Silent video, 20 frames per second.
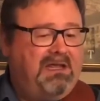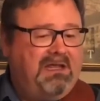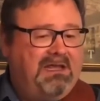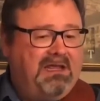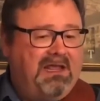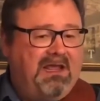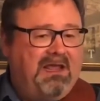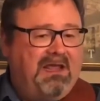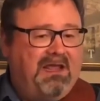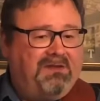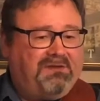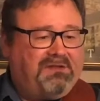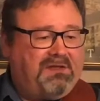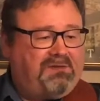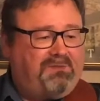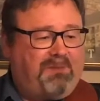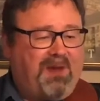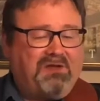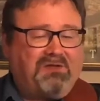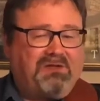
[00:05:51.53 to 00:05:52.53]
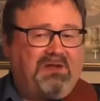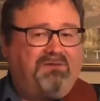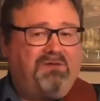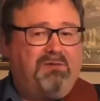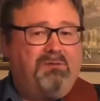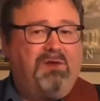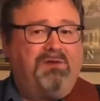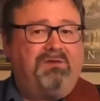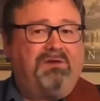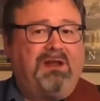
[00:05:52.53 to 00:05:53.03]
especially if you're
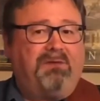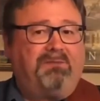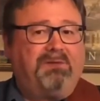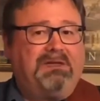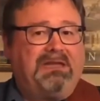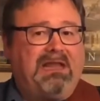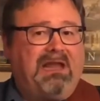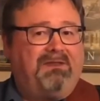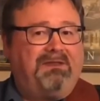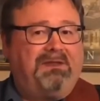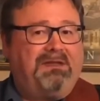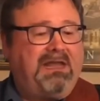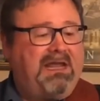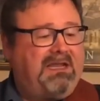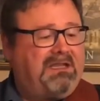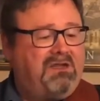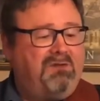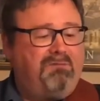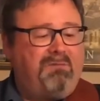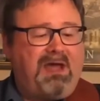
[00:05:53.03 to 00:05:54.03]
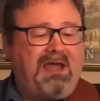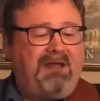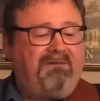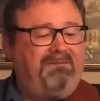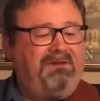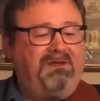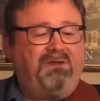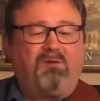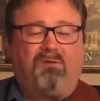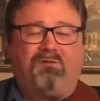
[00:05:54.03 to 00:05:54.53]
moving up and down the neck,
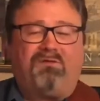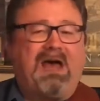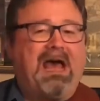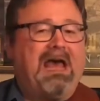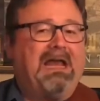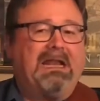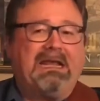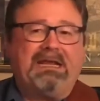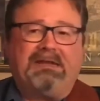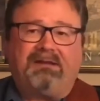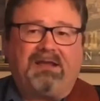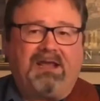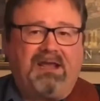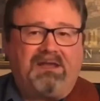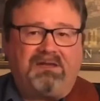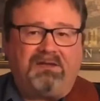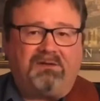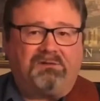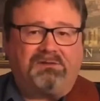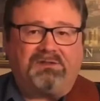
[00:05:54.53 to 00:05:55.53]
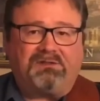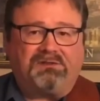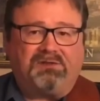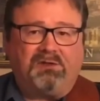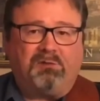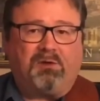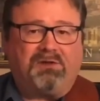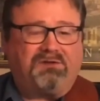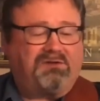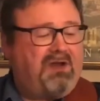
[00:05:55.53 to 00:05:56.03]
you'll violate that. You'll just do
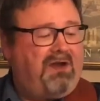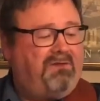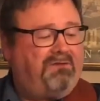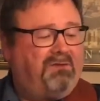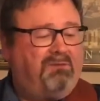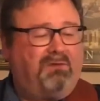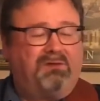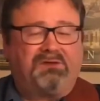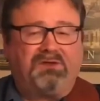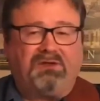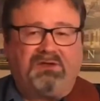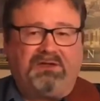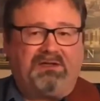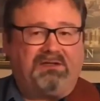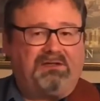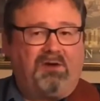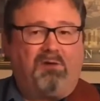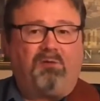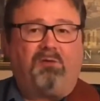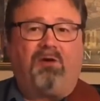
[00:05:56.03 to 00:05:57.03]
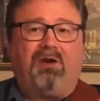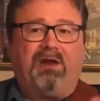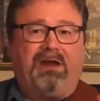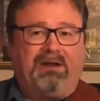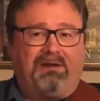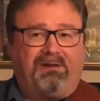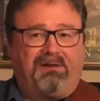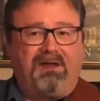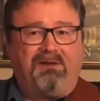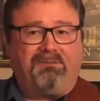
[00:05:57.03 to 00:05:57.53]
what's comfortable to you. Don't worry,
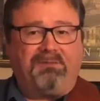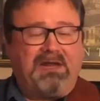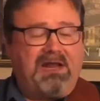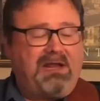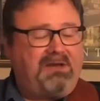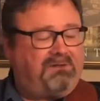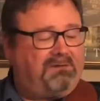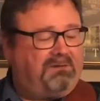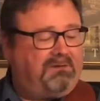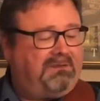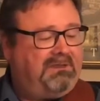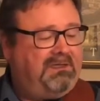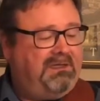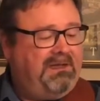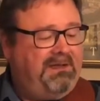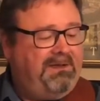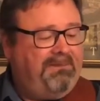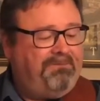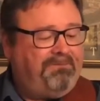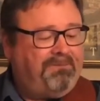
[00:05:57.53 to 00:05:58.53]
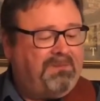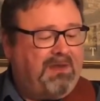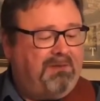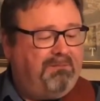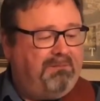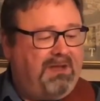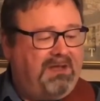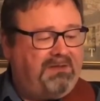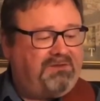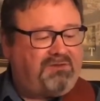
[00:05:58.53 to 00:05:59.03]
it'll come natural.
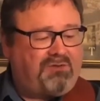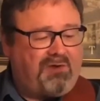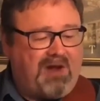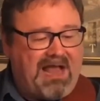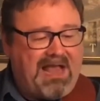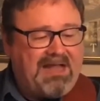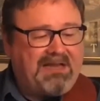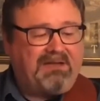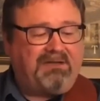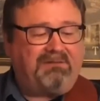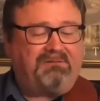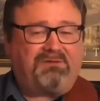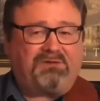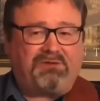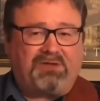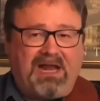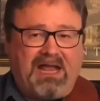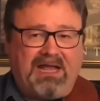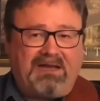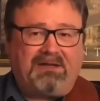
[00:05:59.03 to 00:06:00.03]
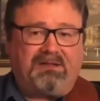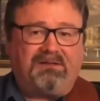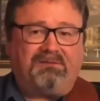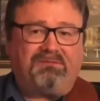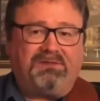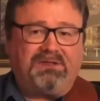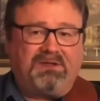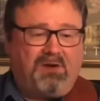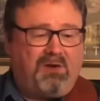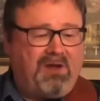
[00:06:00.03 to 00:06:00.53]
But try to
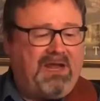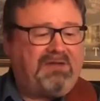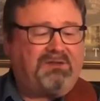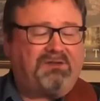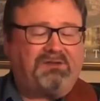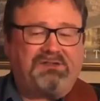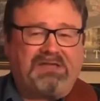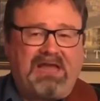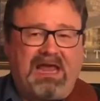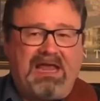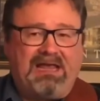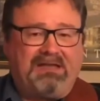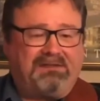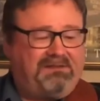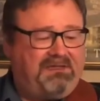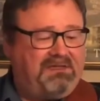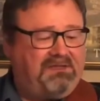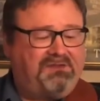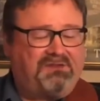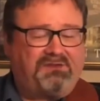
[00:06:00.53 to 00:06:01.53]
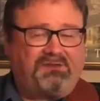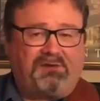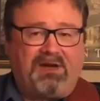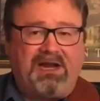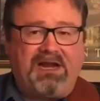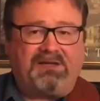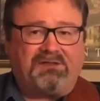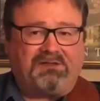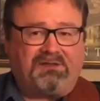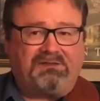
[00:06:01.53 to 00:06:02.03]
exercise this
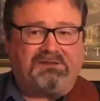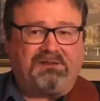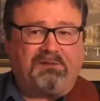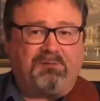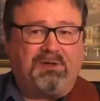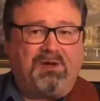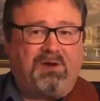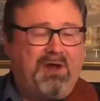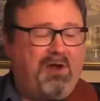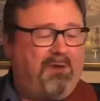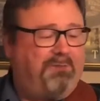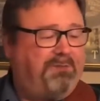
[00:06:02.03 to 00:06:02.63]
stretch, because it will help you